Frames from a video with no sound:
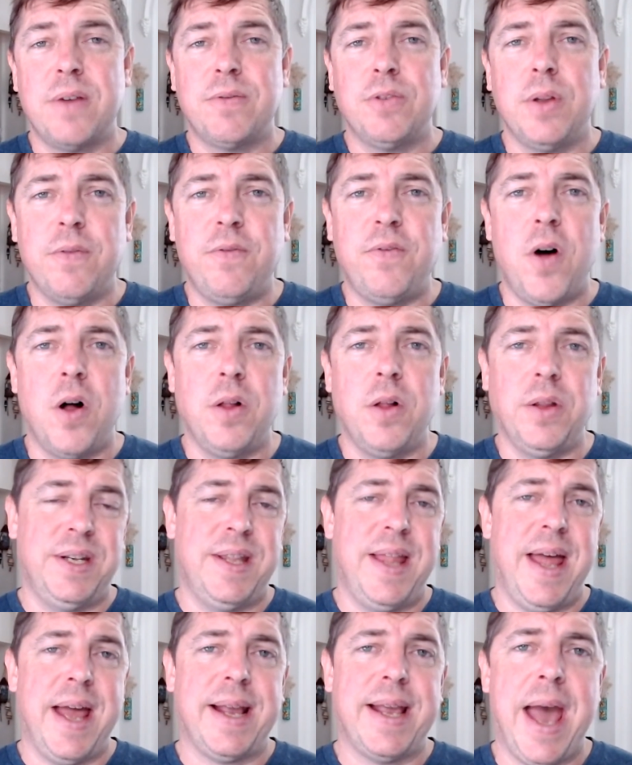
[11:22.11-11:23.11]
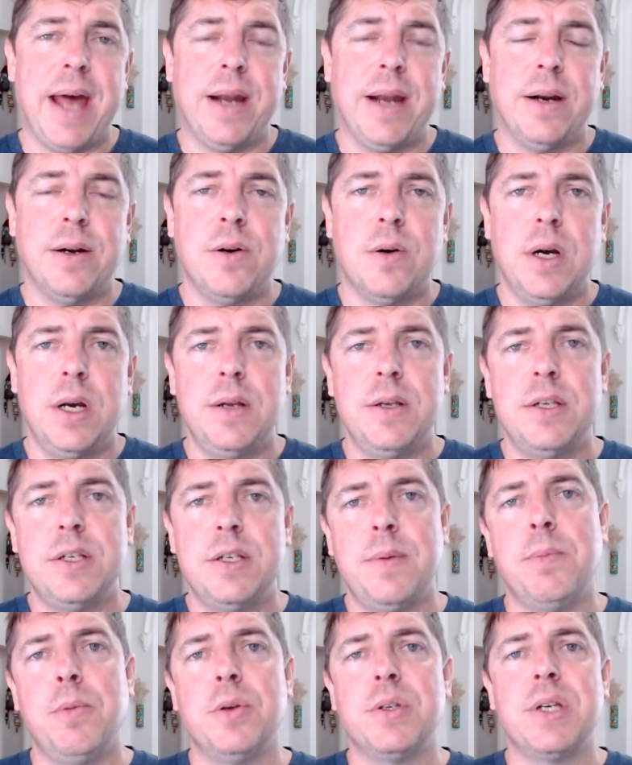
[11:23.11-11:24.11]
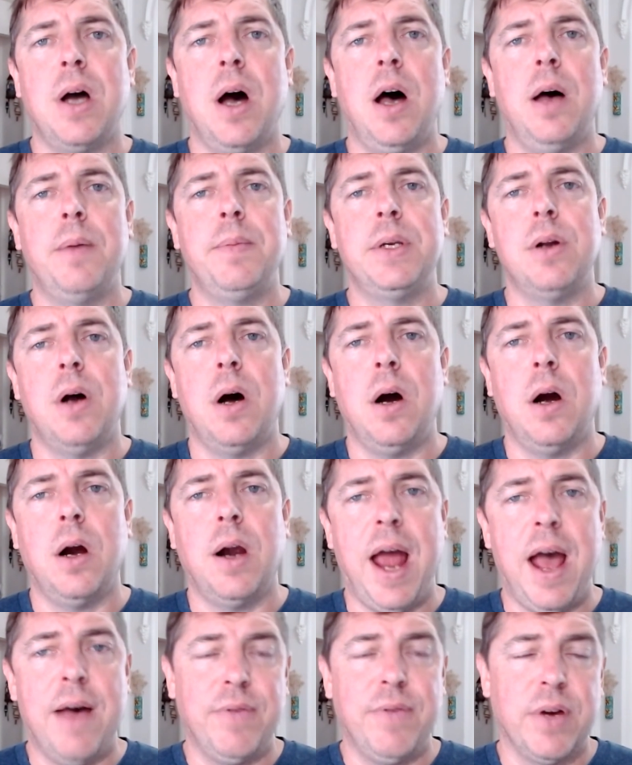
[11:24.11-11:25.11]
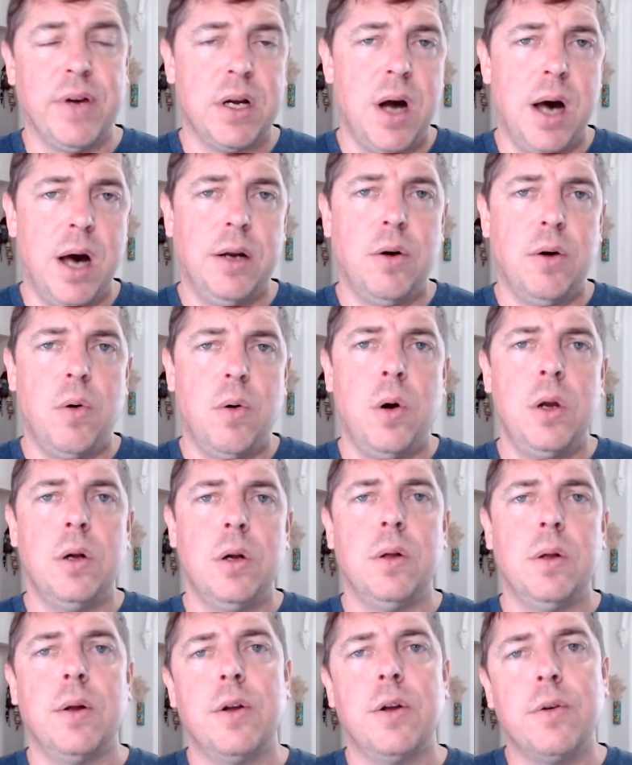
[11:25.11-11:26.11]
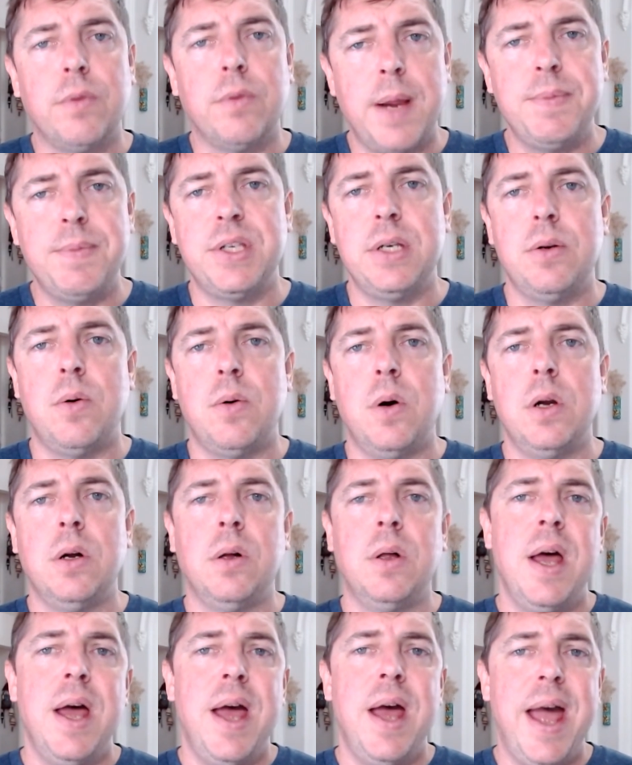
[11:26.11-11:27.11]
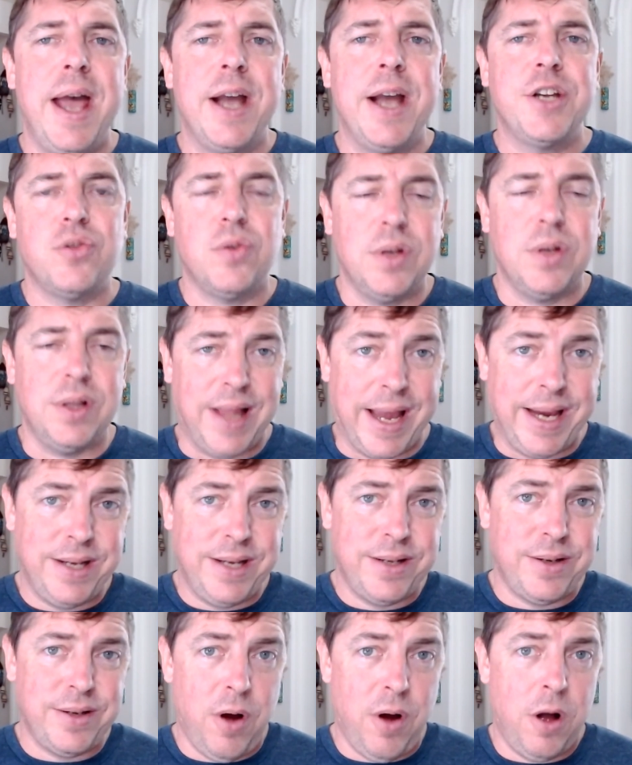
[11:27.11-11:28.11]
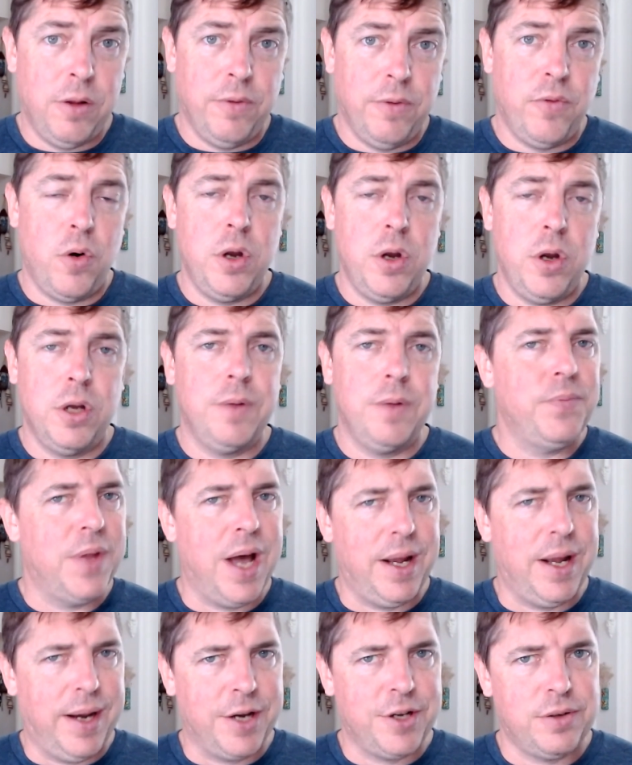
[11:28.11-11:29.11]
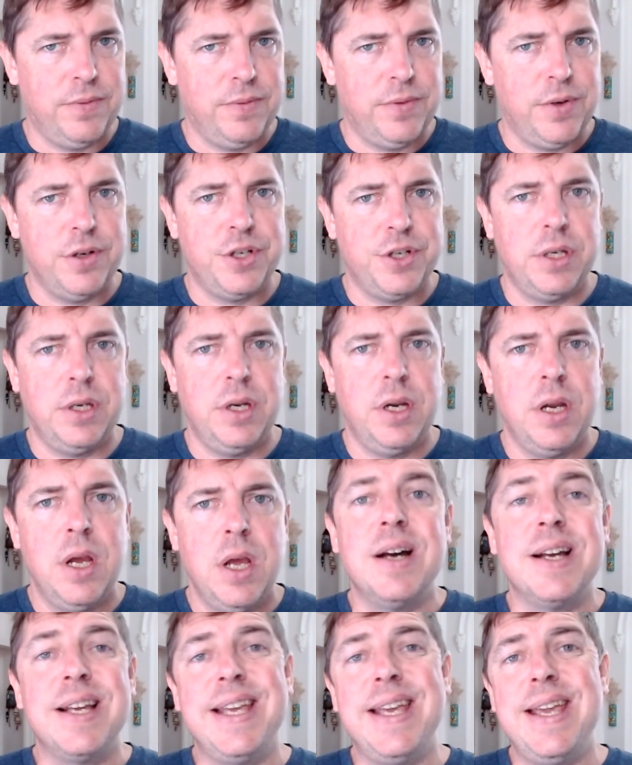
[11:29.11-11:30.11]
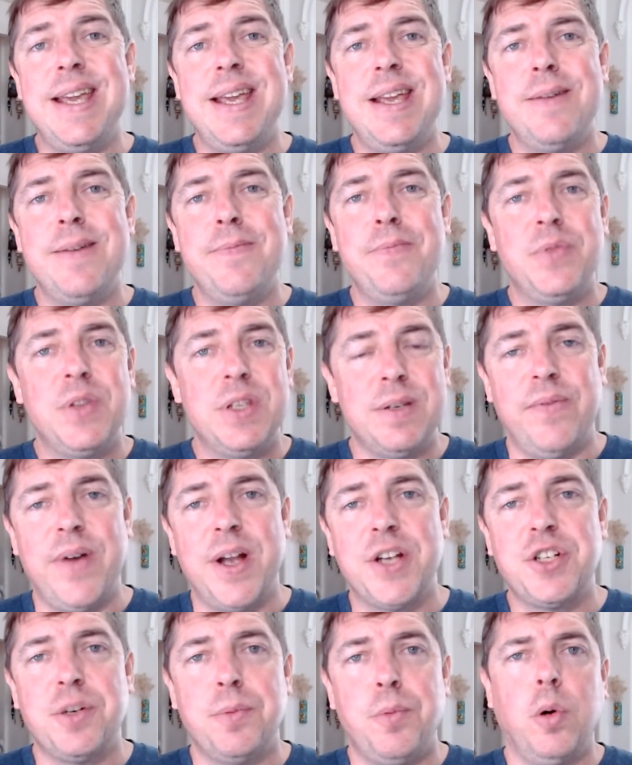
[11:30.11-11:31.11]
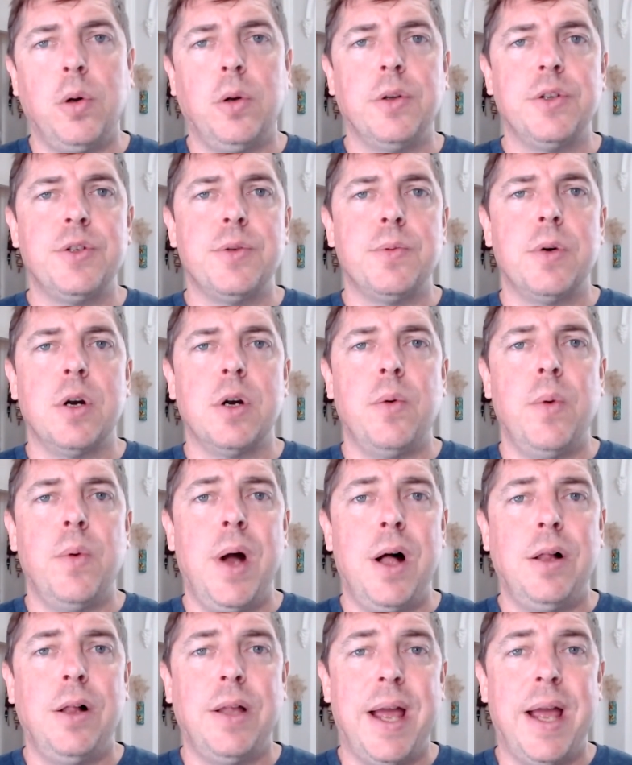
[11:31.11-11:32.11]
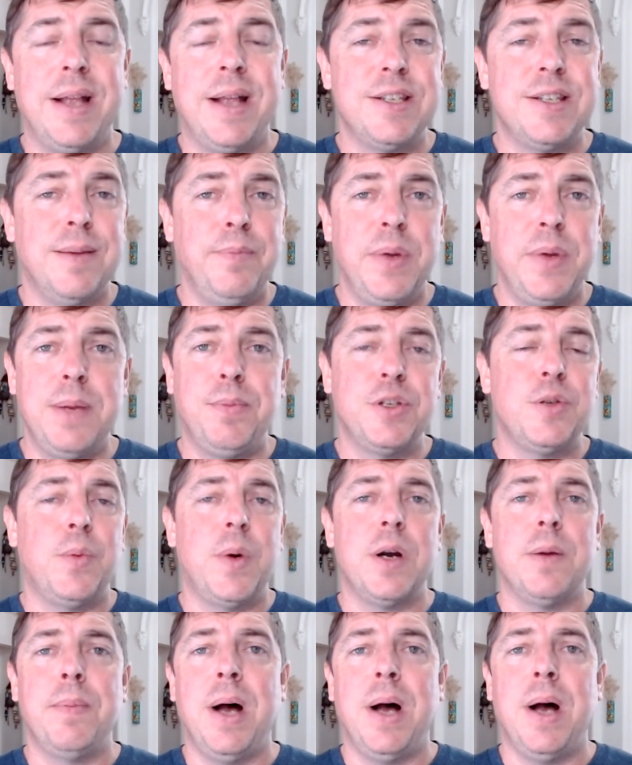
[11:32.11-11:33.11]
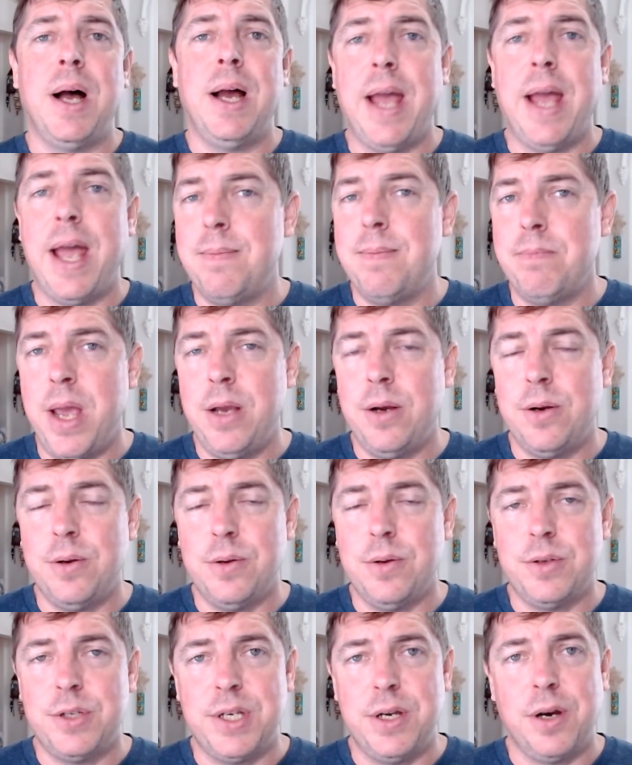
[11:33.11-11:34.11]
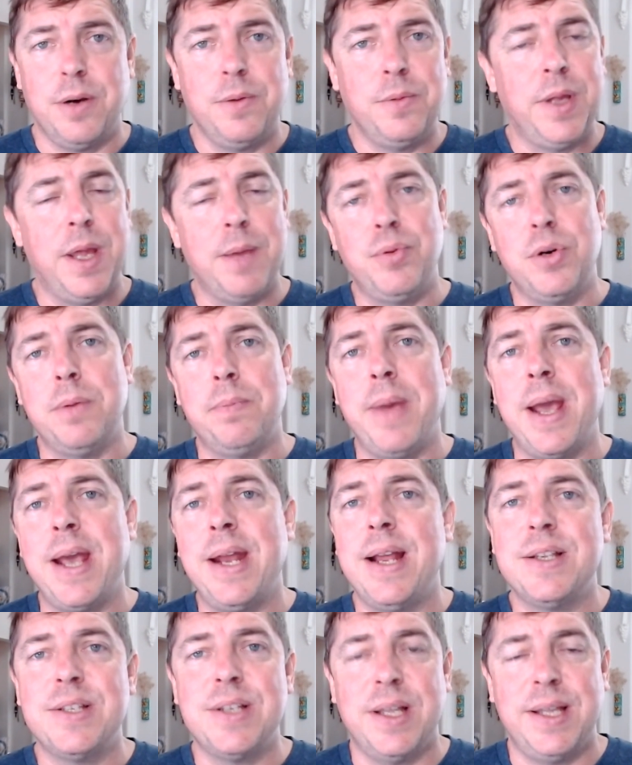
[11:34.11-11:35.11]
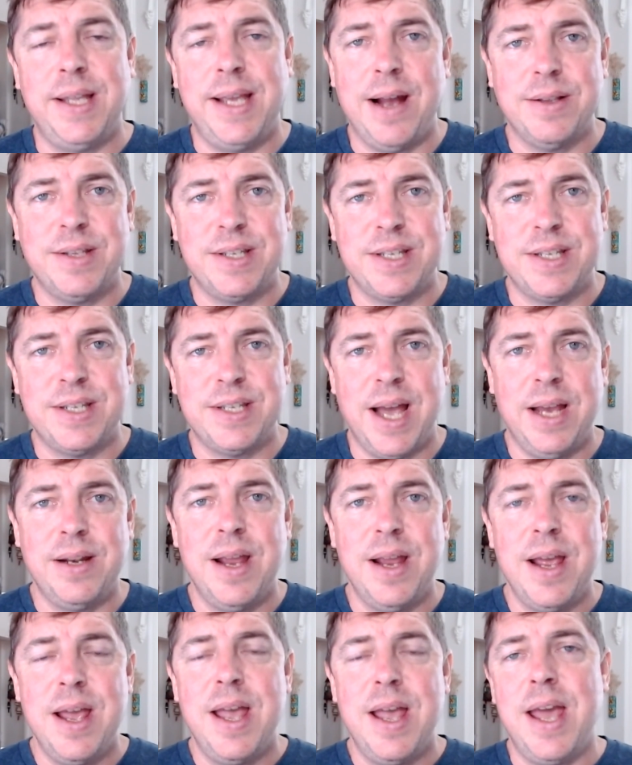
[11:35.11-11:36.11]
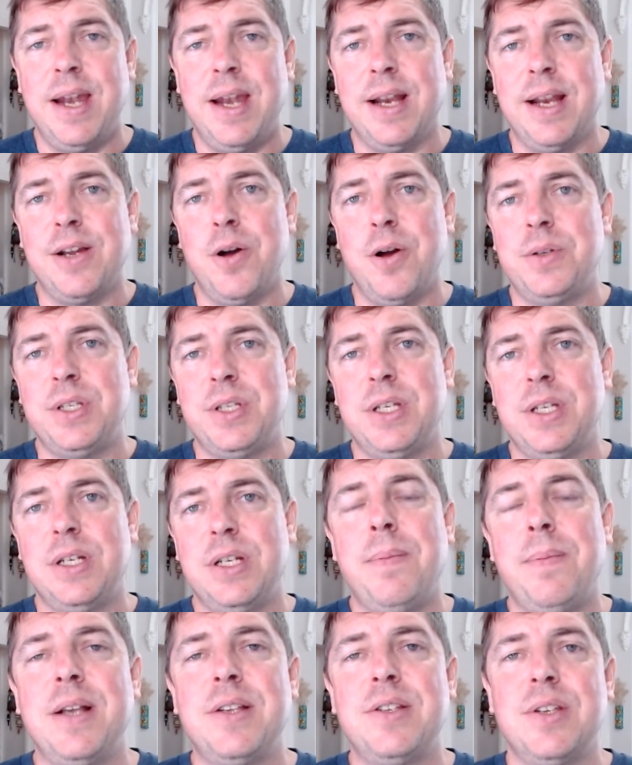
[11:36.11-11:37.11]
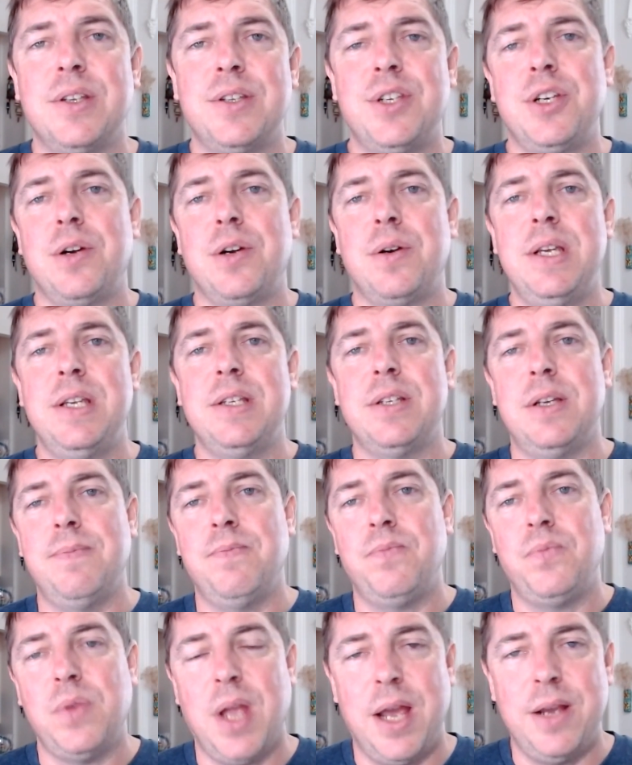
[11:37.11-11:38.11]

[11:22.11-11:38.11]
that fall into that category. Some of the most common are avocado oil, grapeseed oil, extra light olive oil, not extra virgin, ghee, some vegetable oils work well, and some people swear by a mayo sear. They put mayonnaise on the outside and it coats it and makes the sear easy.